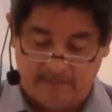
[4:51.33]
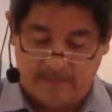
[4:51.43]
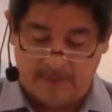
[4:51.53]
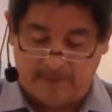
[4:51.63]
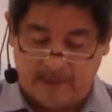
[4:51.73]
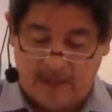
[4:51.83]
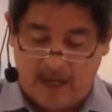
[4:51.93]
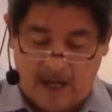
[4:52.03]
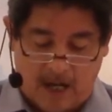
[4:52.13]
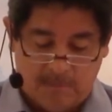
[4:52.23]

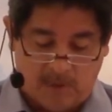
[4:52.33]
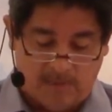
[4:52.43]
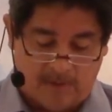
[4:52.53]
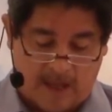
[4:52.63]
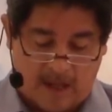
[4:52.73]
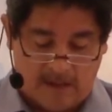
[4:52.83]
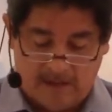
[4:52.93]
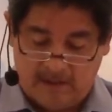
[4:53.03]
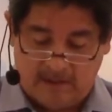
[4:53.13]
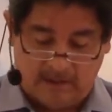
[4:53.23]
But above
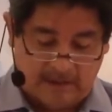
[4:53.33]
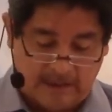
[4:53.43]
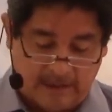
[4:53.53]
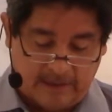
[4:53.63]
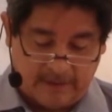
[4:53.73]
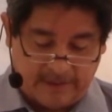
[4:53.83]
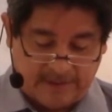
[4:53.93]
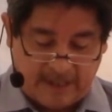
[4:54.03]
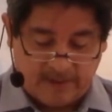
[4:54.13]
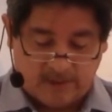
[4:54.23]
all,
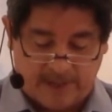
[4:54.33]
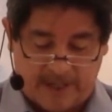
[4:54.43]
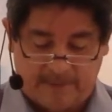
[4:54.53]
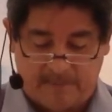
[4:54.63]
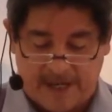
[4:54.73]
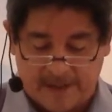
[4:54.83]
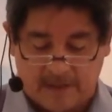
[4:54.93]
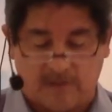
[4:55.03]
try to create better